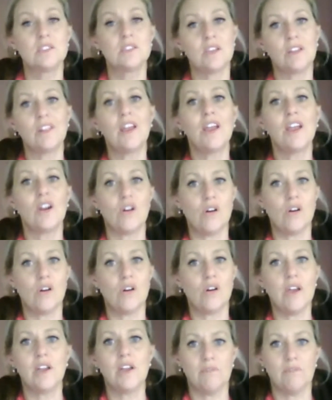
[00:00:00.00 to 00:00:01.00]
so they
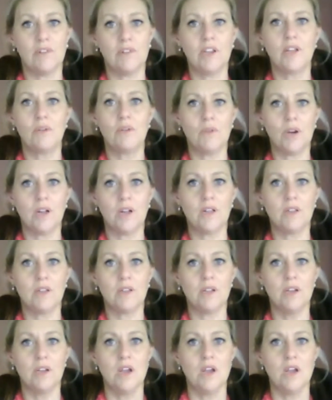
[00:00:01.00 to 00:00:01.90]
hide it really well.